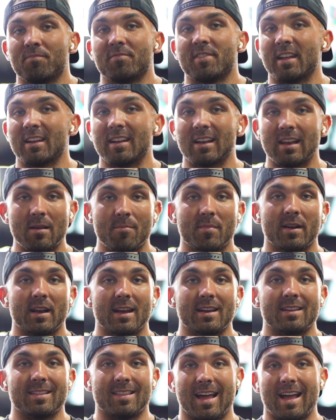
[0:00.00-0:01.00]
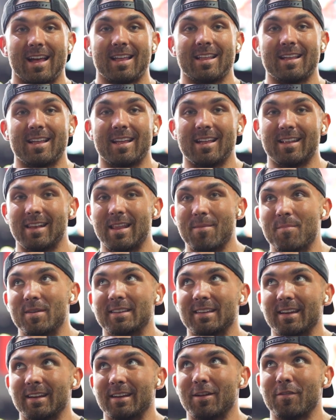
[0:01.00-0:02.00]
then eliminate that
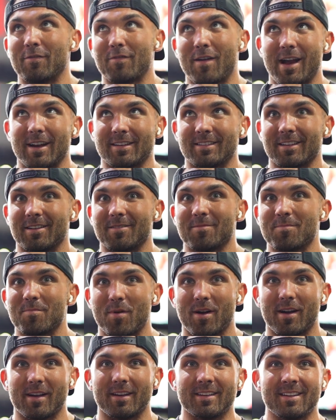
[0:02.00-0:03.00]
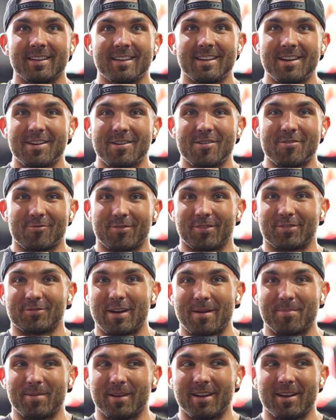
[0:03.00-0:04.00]
limiting factor by
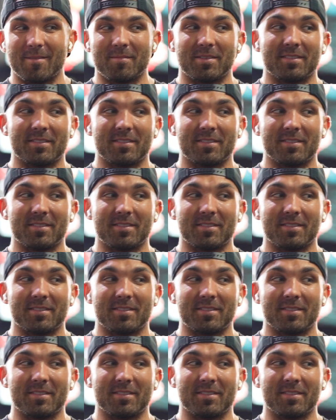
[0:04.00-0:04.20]
strapping up.